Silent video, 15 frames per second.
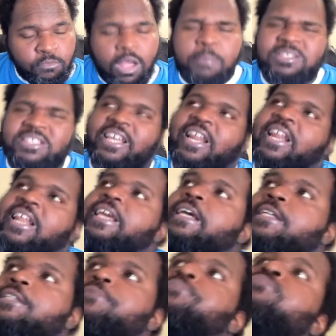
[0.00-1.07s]
I'm gonna say that
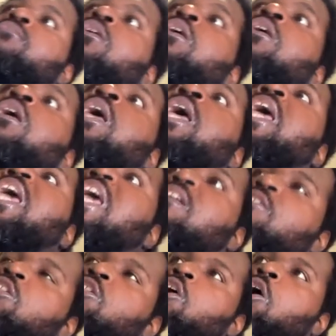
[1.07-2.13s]
again.
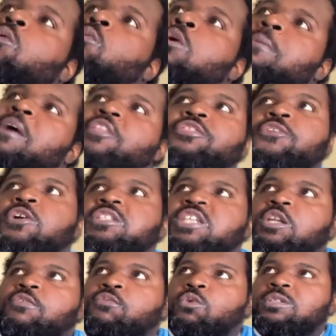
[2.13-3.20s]
Even though we're about
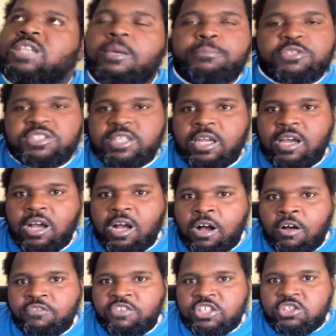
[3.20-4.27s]
13 to 14%
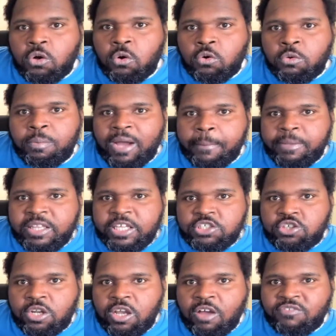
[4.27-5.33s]
of the total
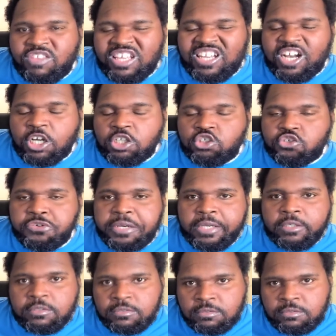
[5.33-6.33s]
population of the country,